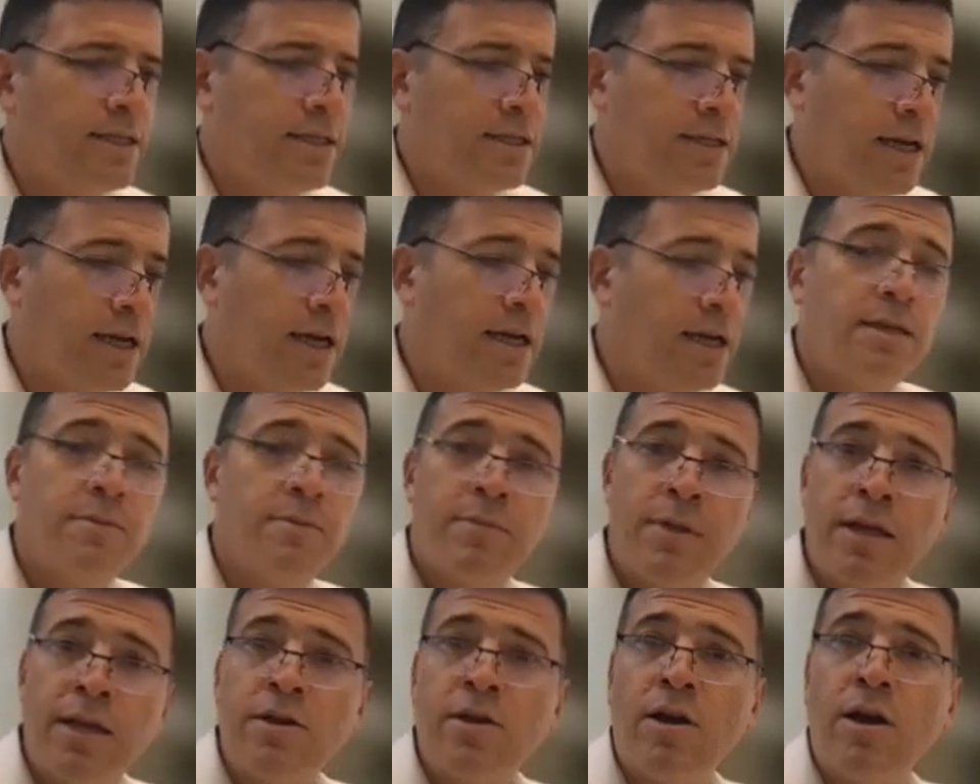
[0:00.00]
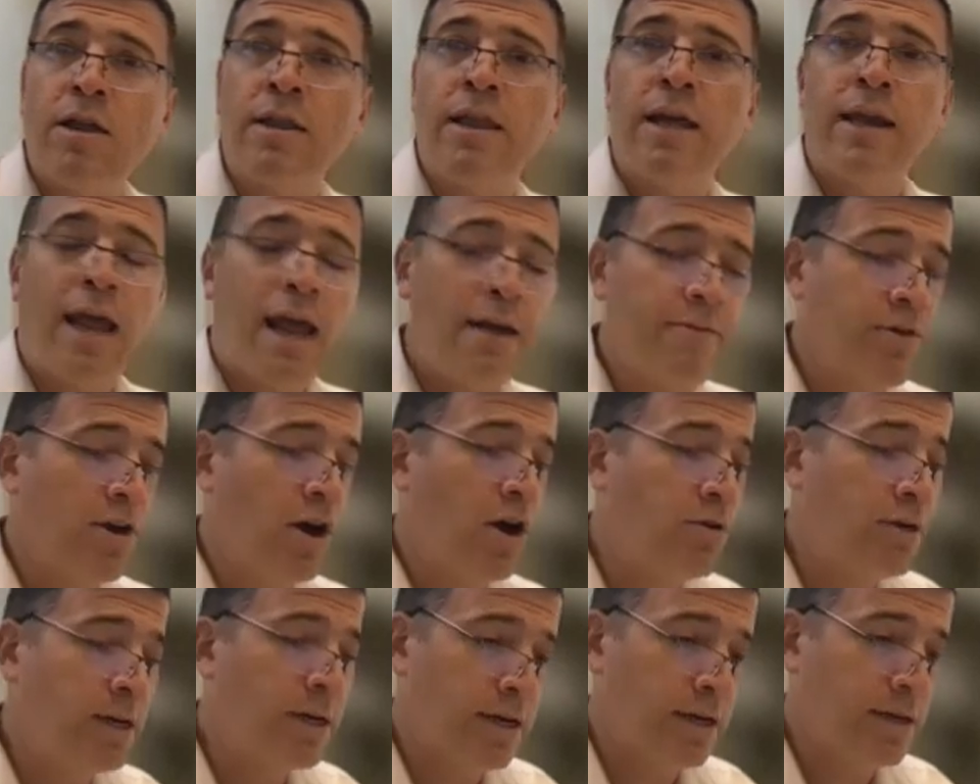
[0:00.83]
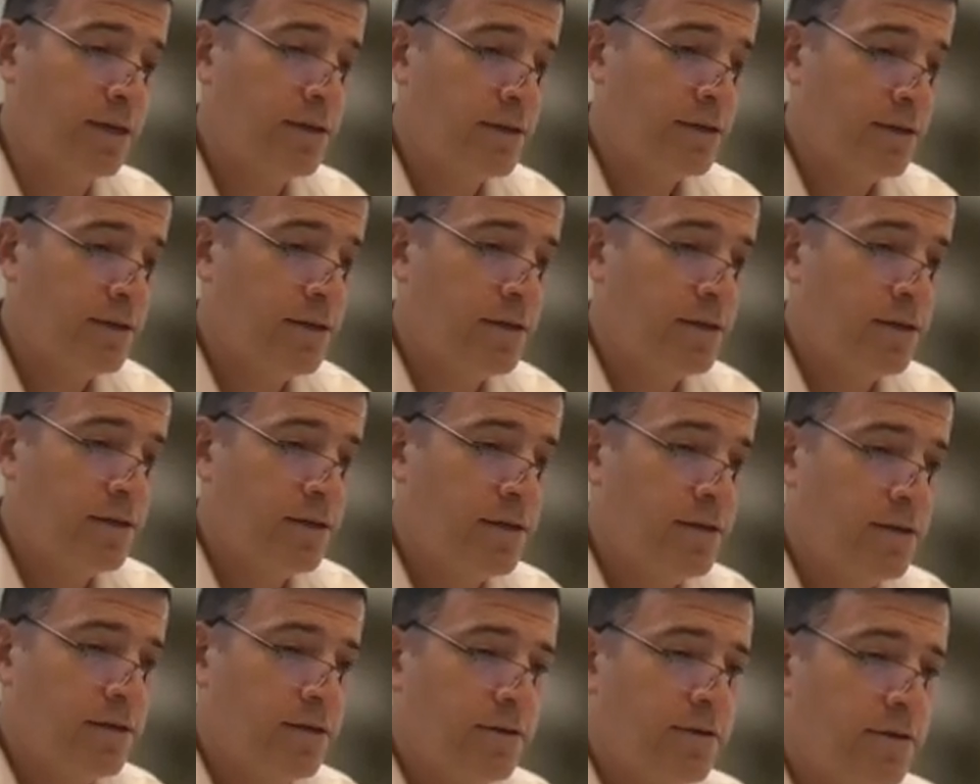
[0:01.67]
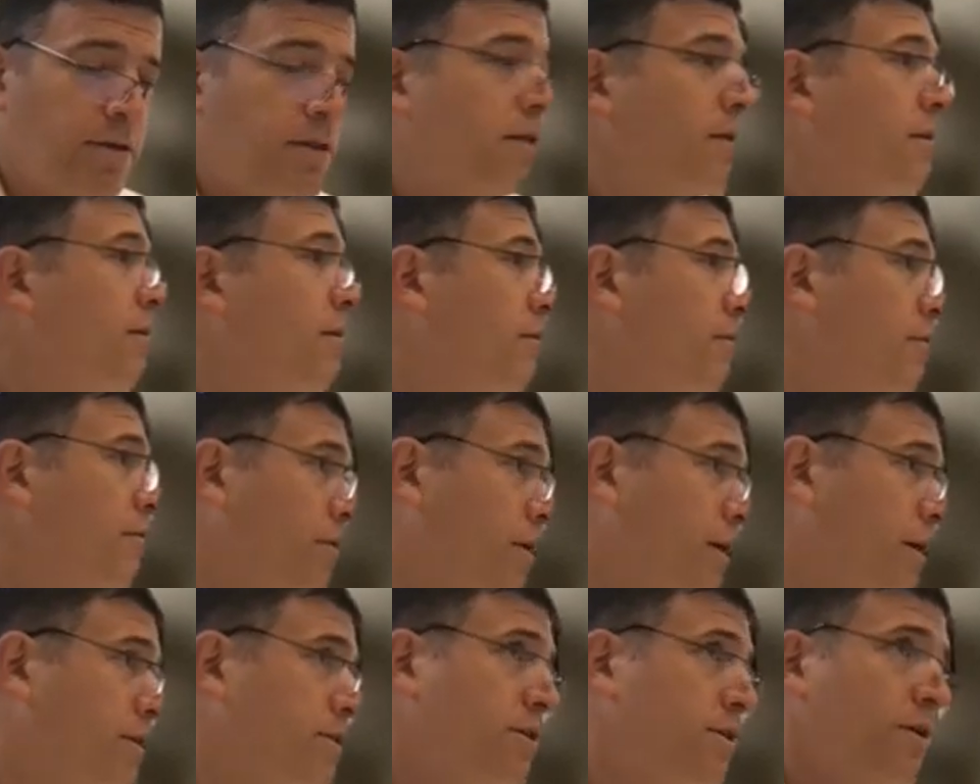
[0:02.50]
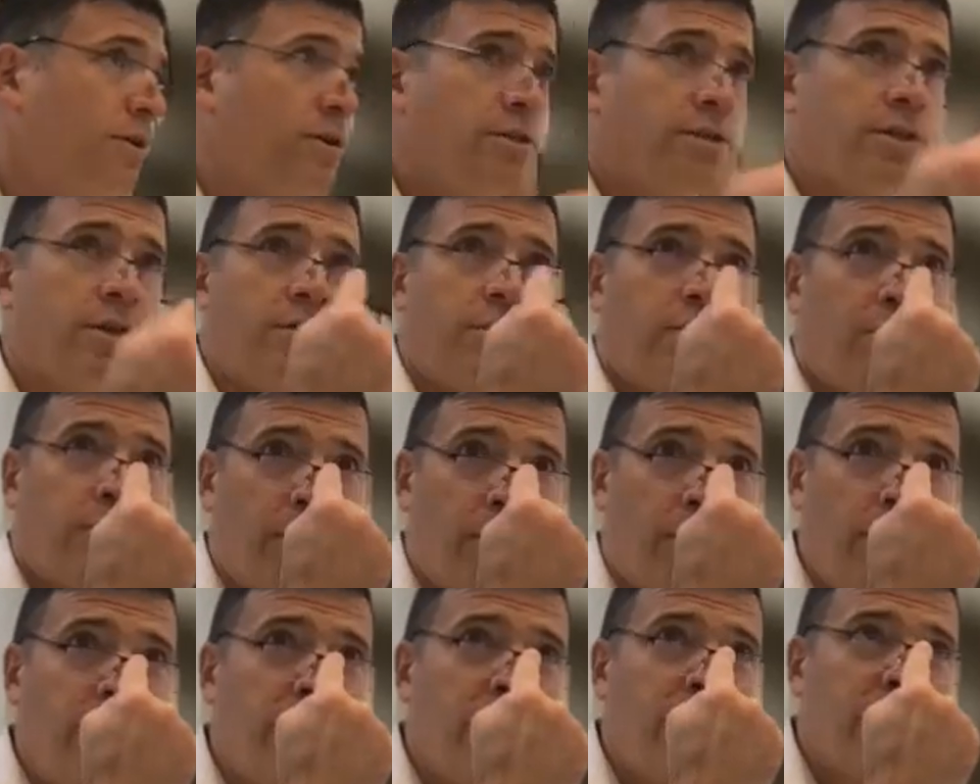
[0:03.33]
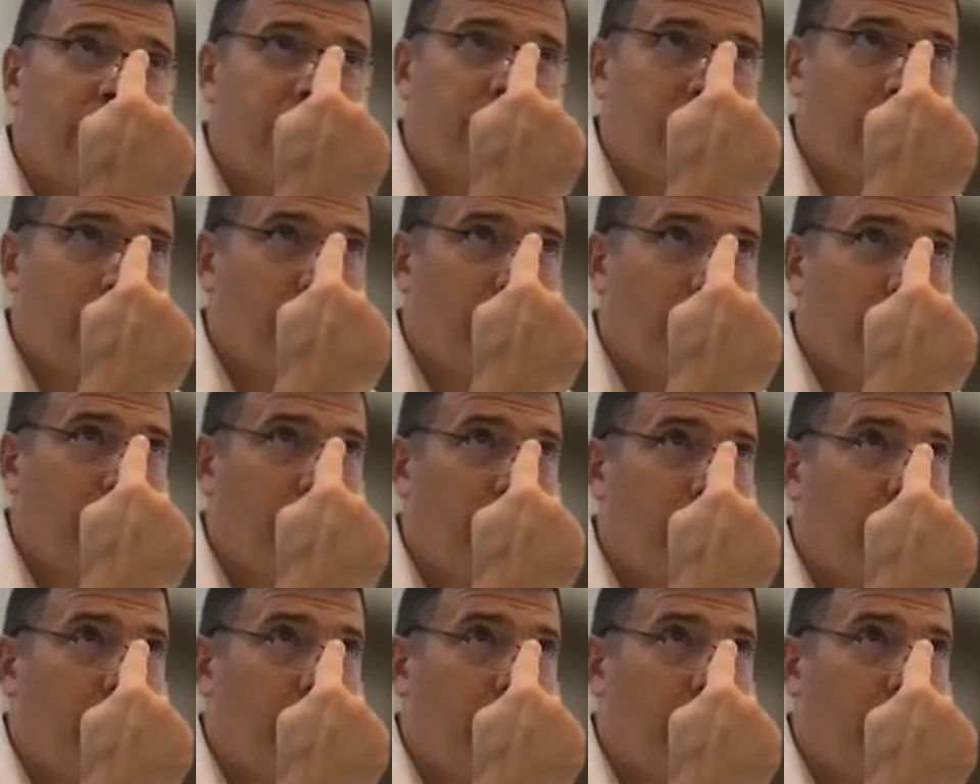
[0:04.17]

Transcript: nechasim that have an owner, right? So you don't. So